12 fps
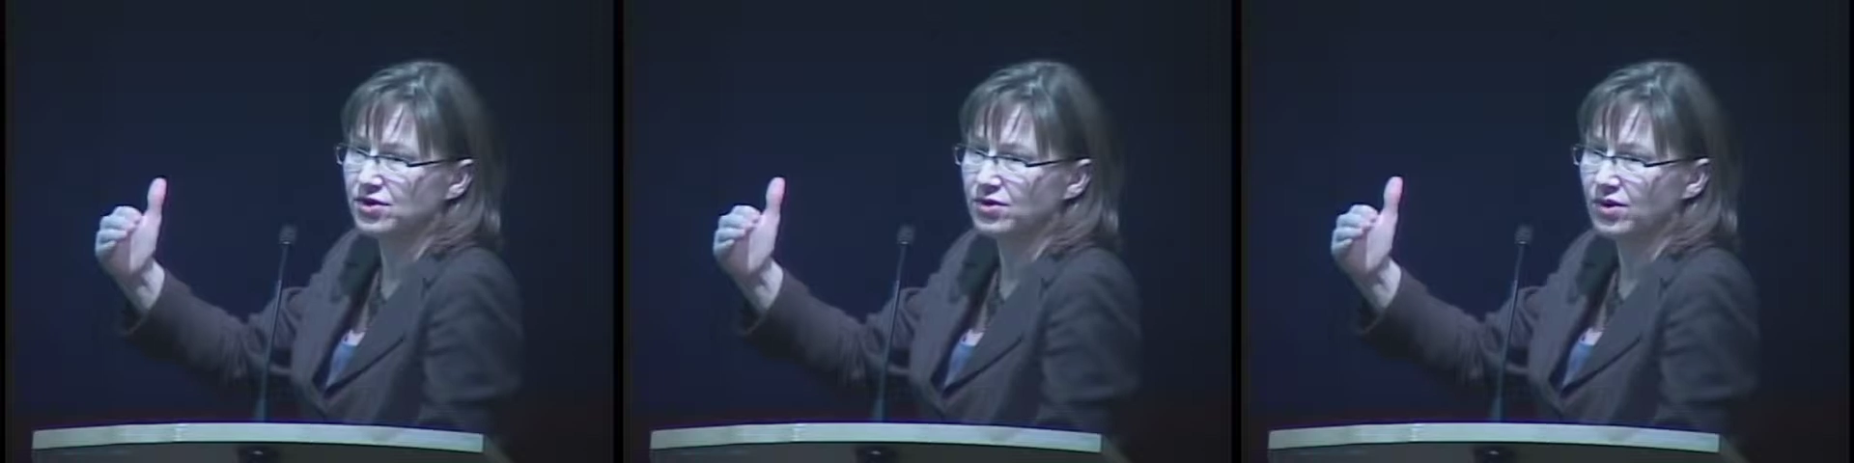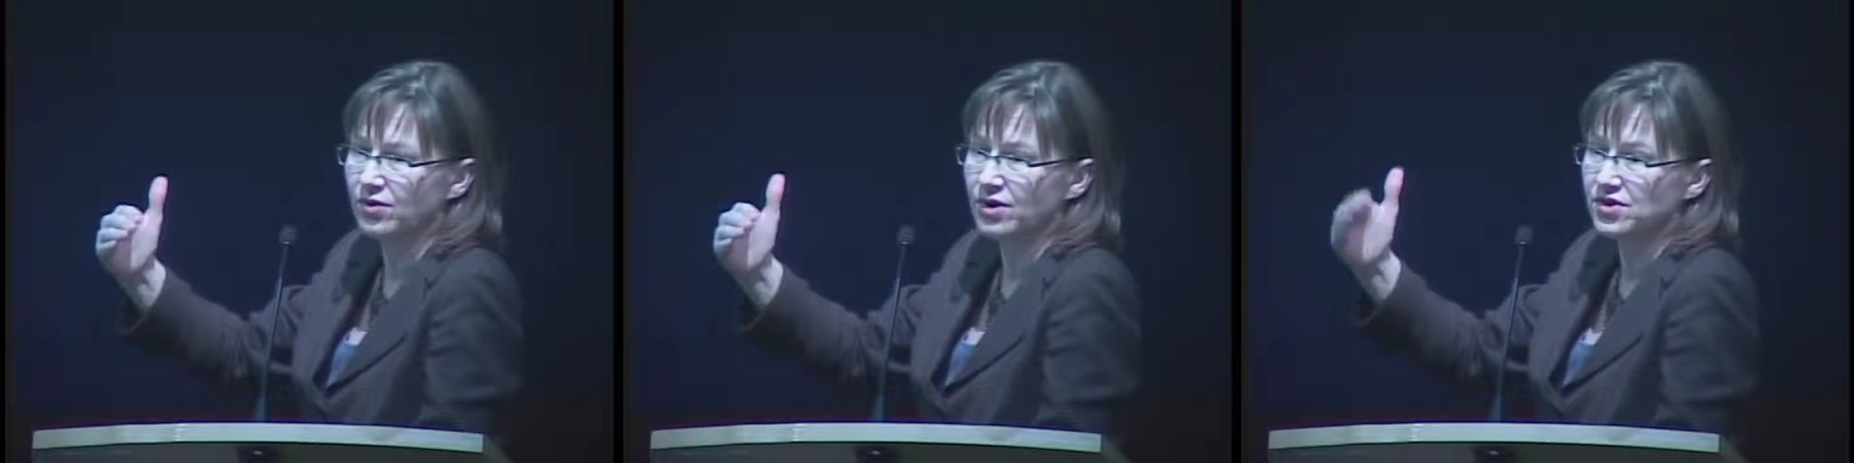2
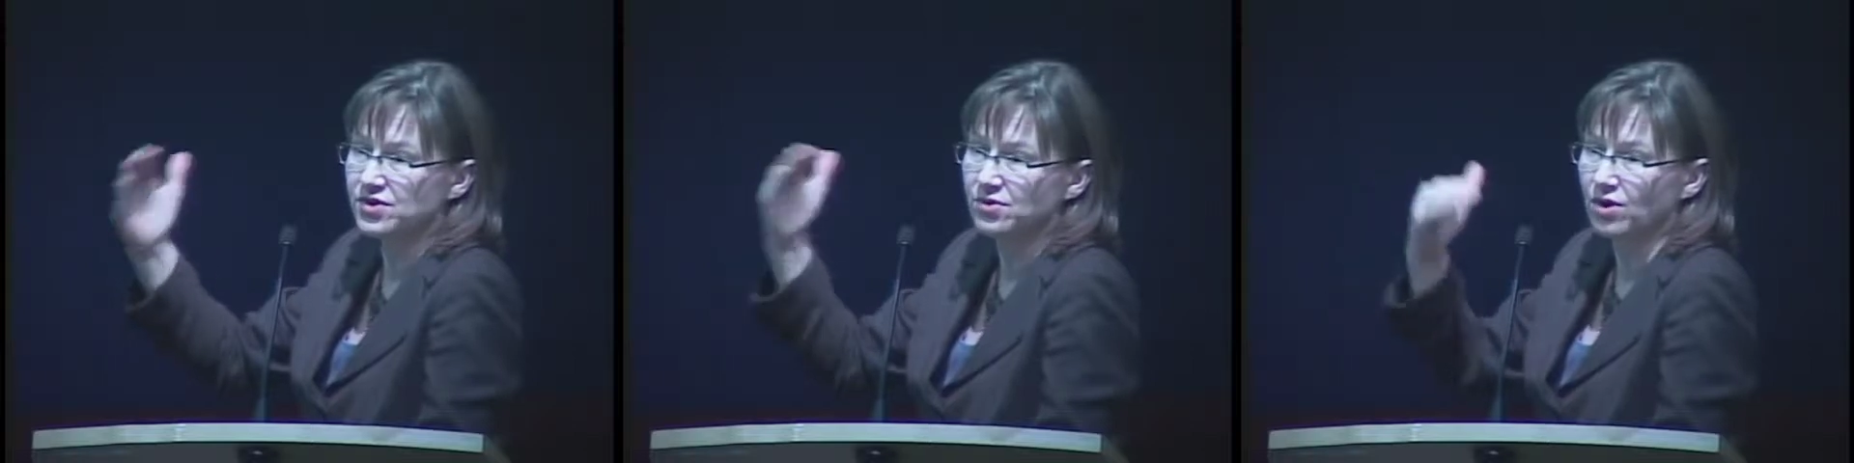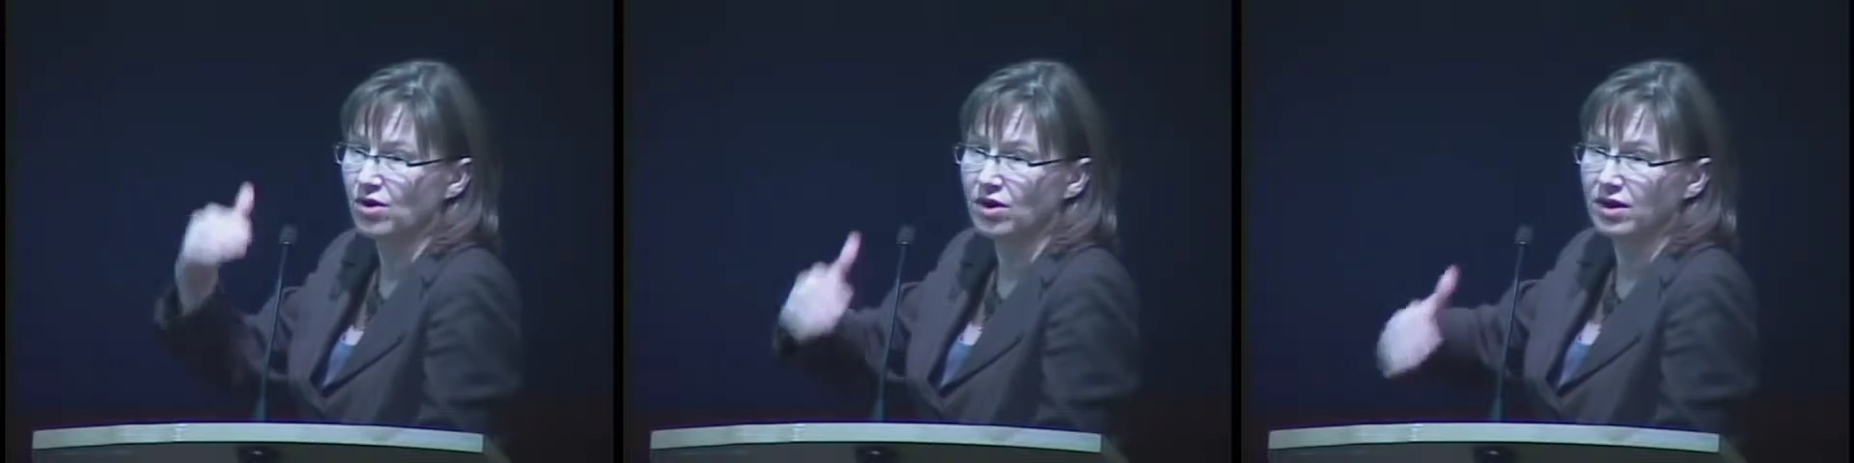degrees
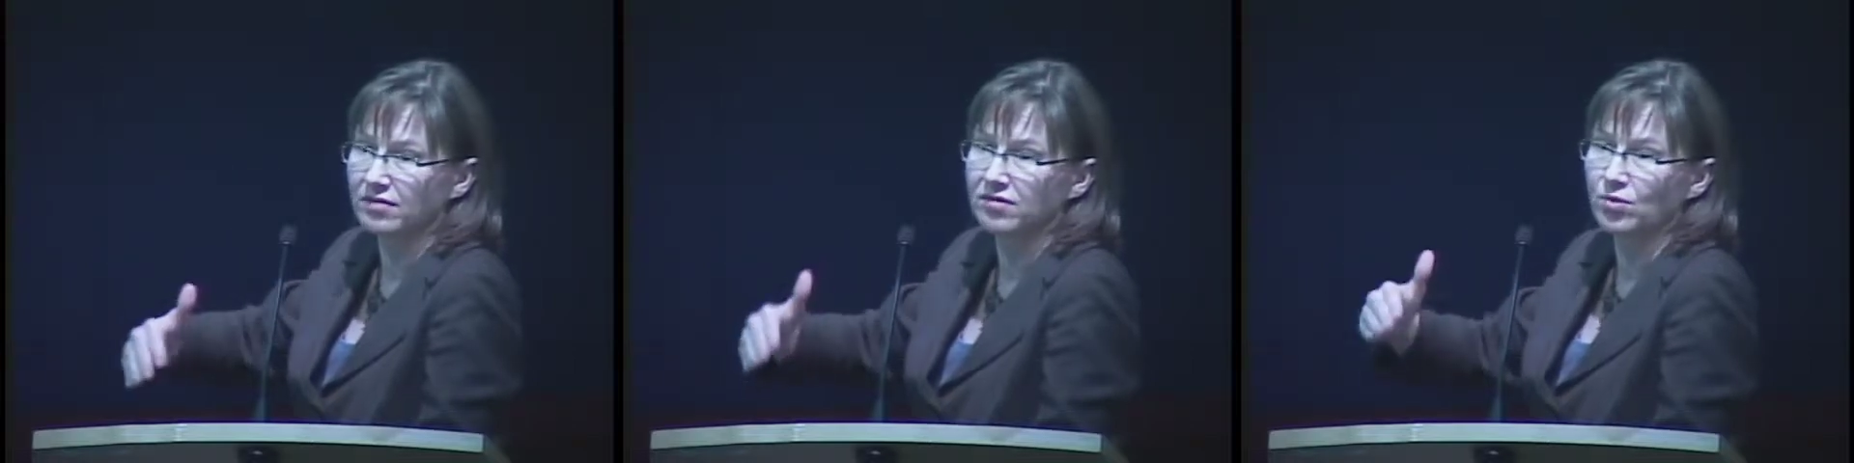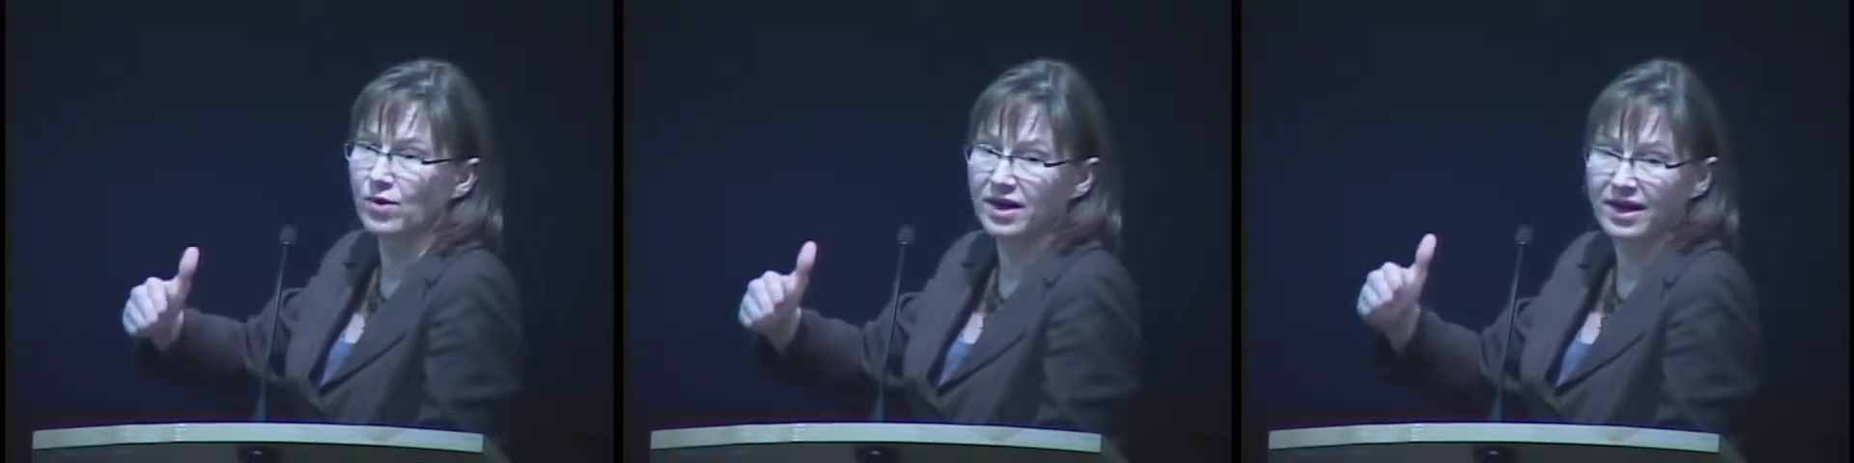who are calling
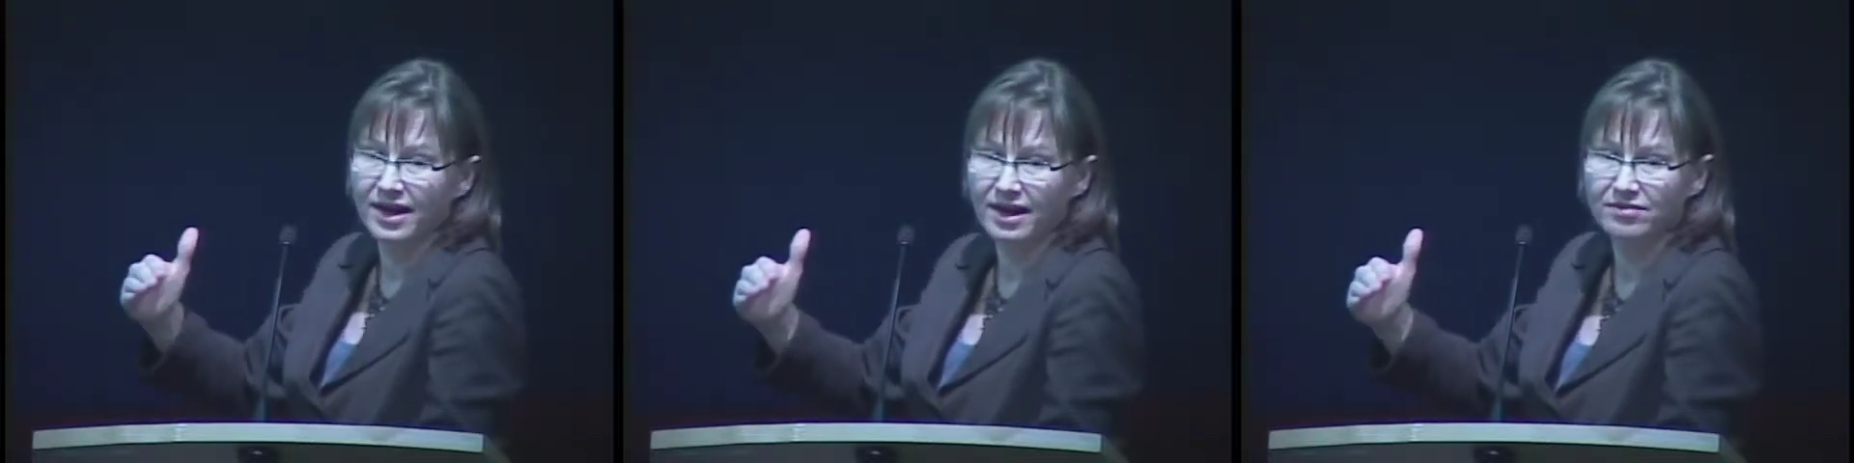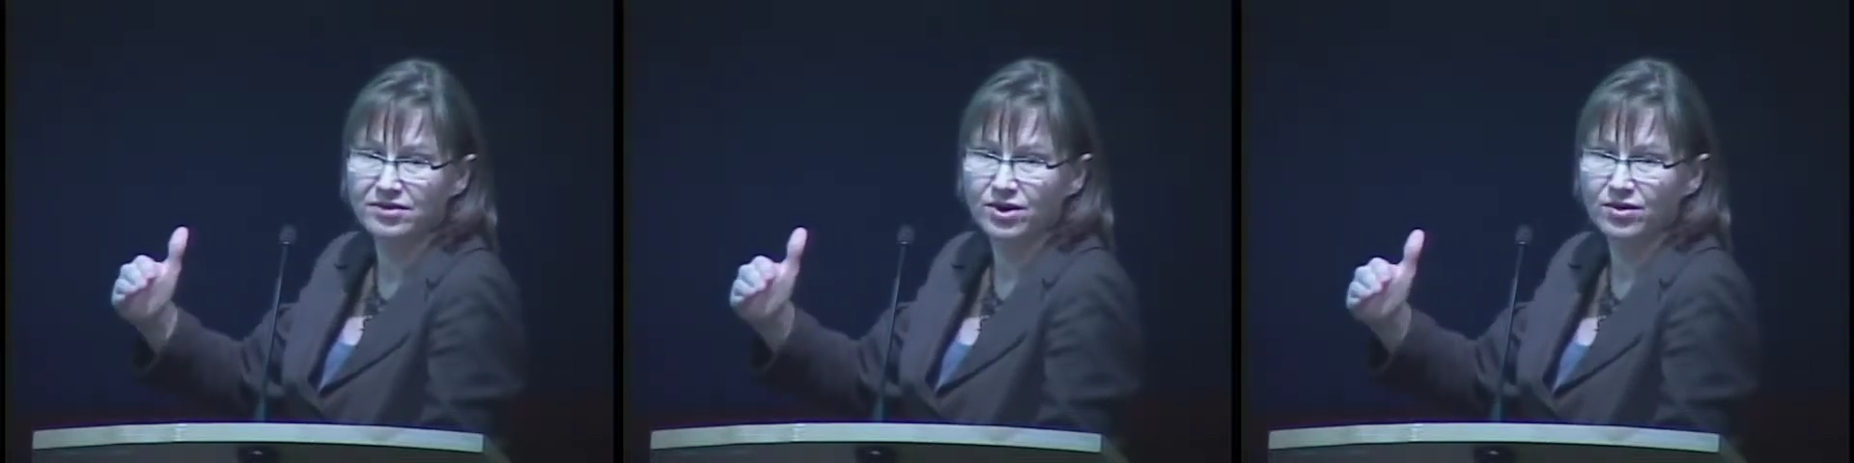for
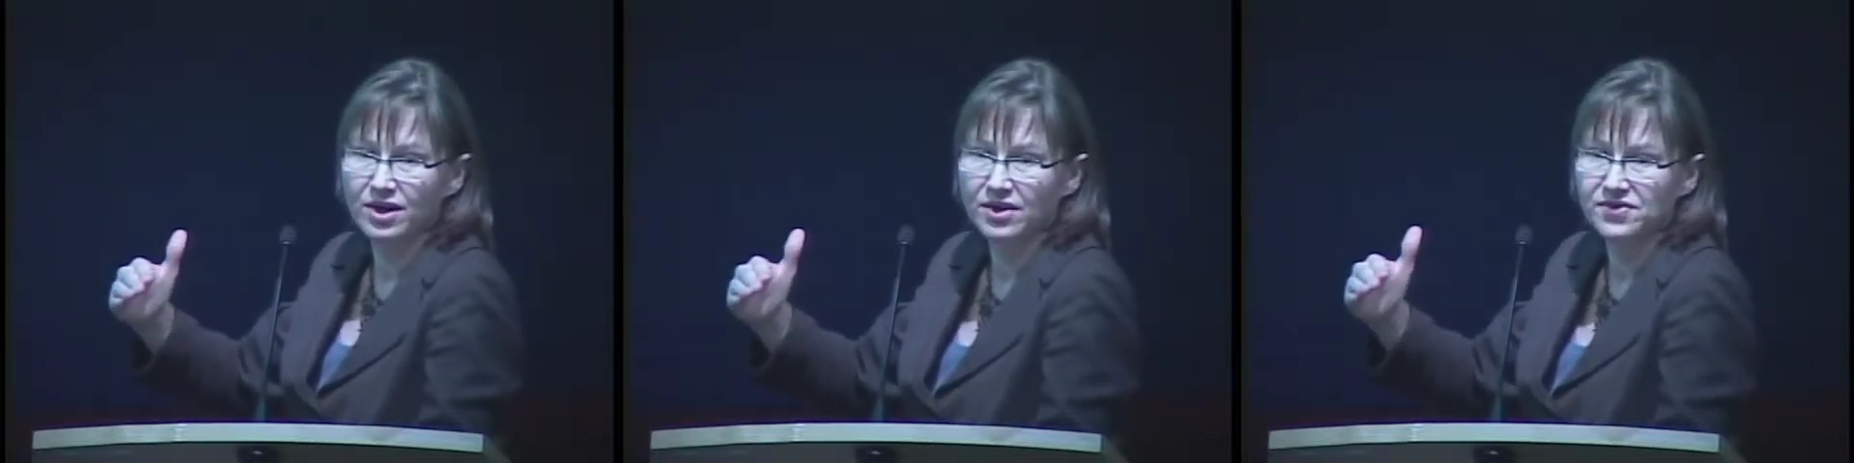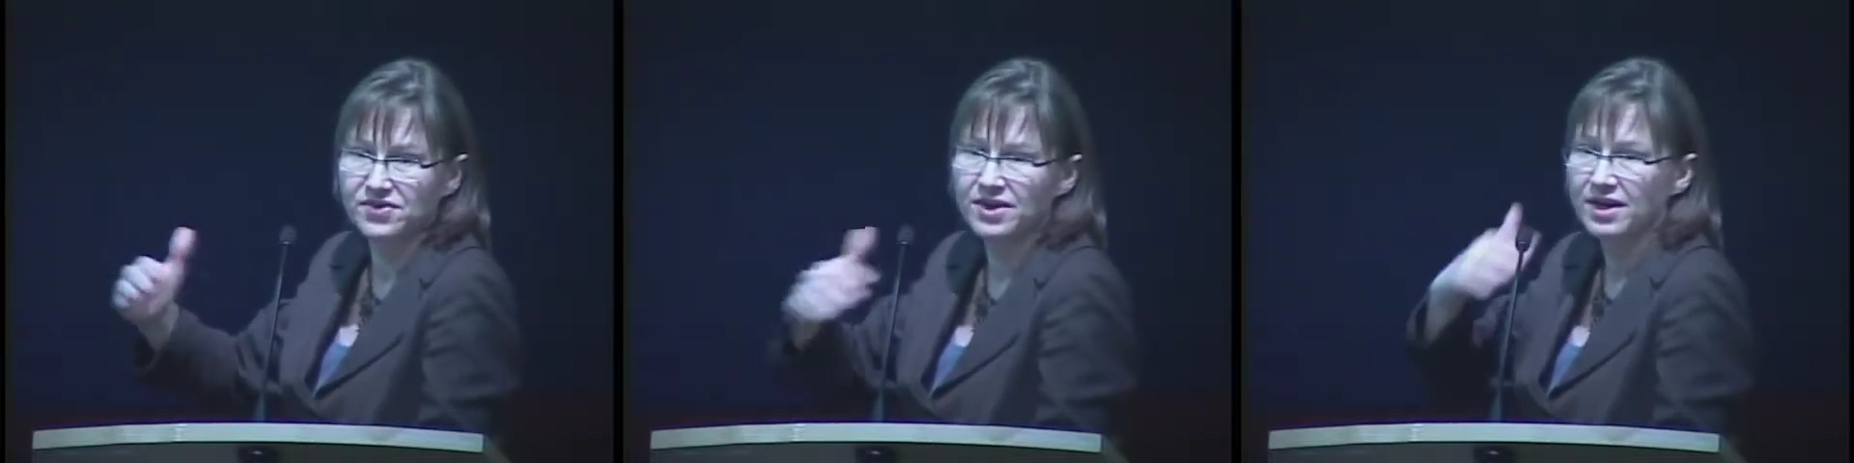1.5
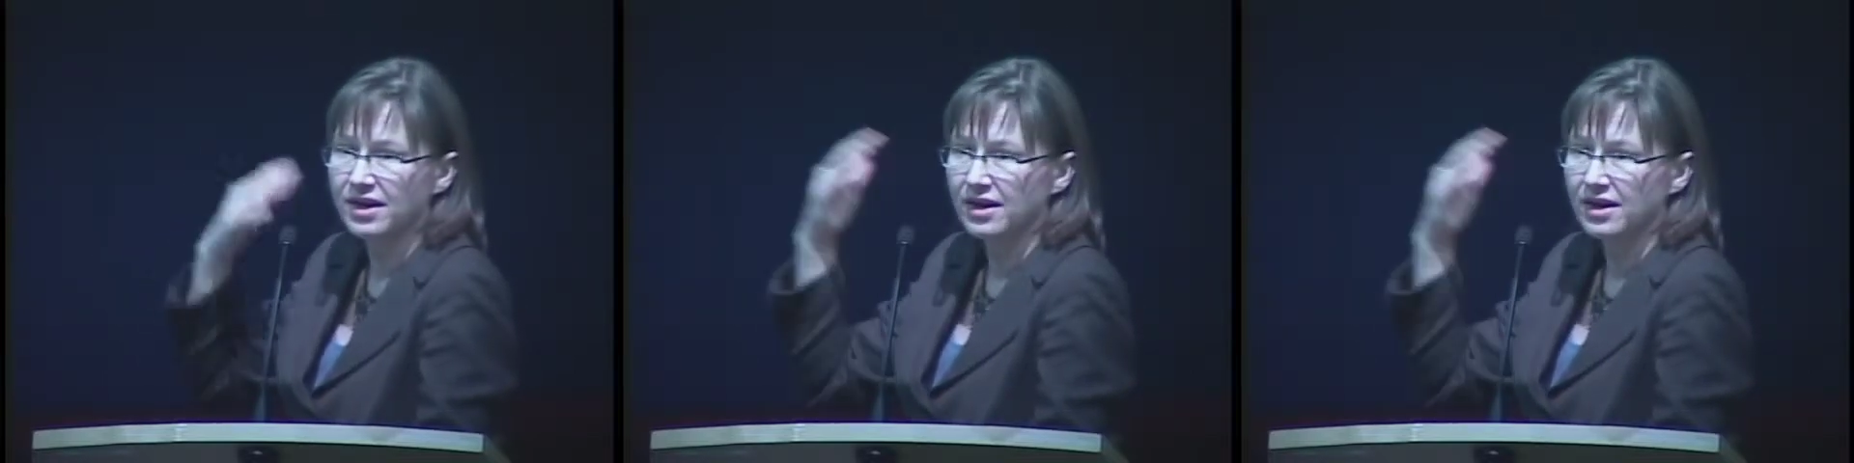degrees.